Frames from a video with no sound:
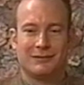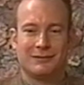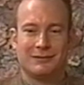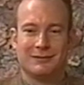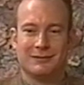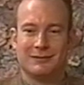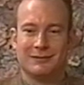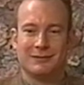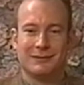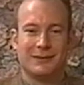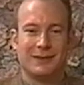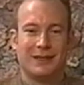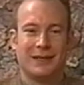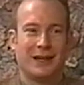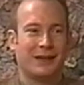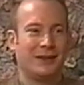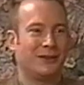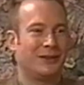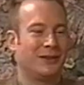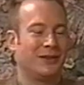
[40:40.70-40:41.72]
Hmm.
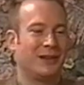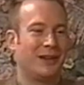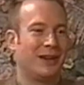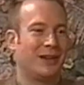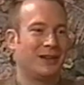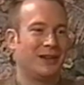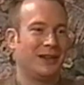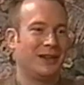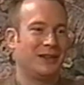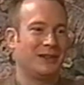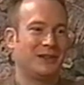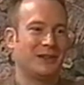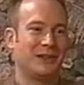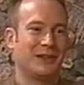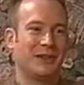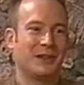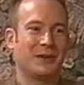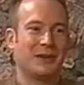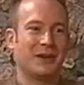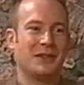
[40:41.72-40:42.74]
Yeah, I don't know how to answer
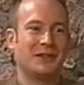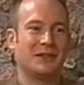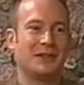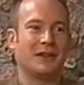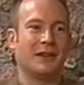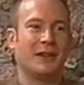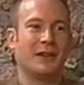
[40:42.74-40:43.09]
that question.